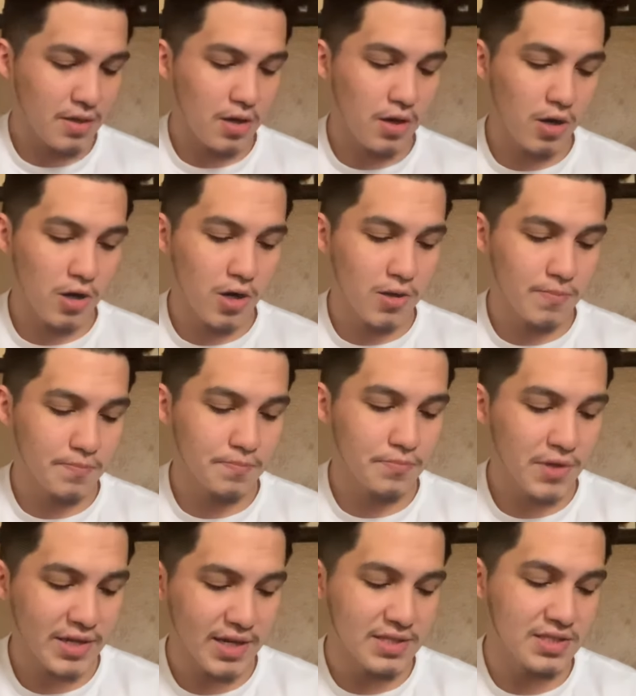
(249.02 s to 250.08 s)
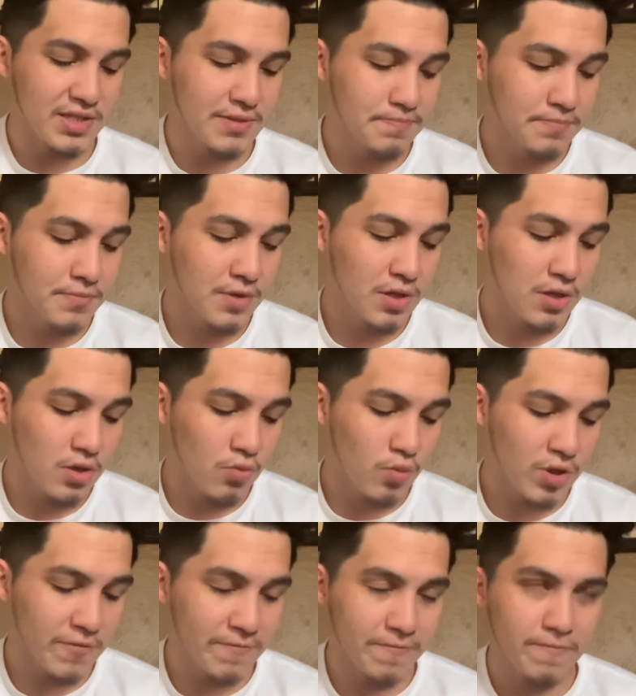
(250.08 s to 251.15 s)
um, like I said,
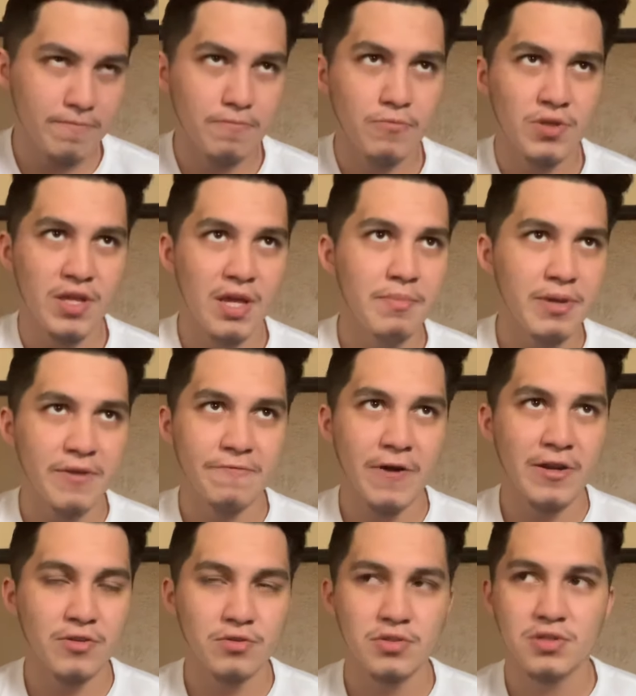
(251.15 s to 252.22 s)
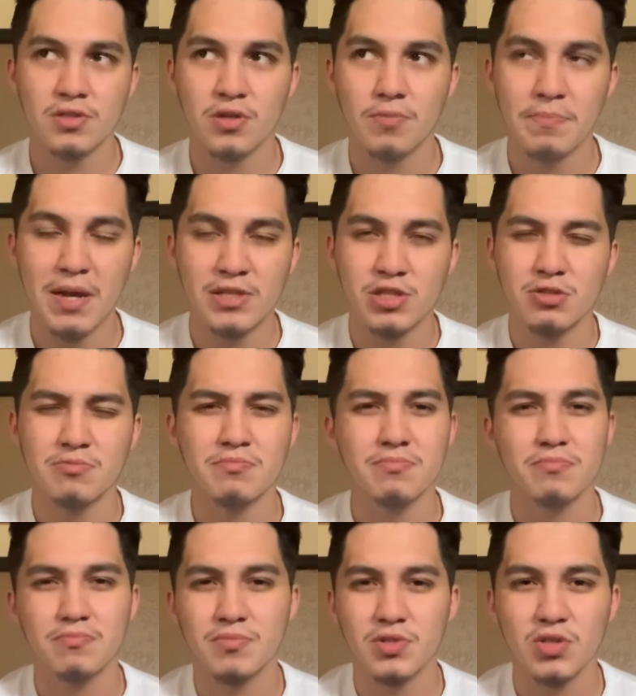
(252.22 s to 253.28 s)
when the when the NBA Finals matchup,
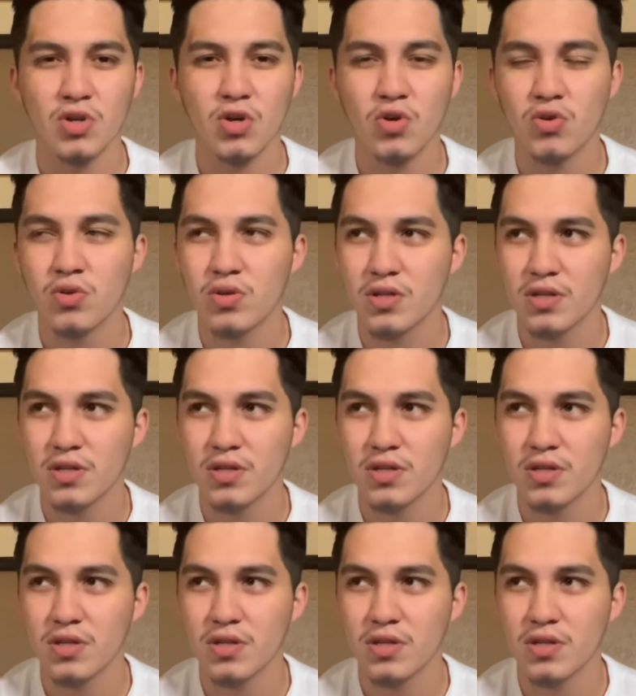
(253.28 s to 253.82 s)
you know,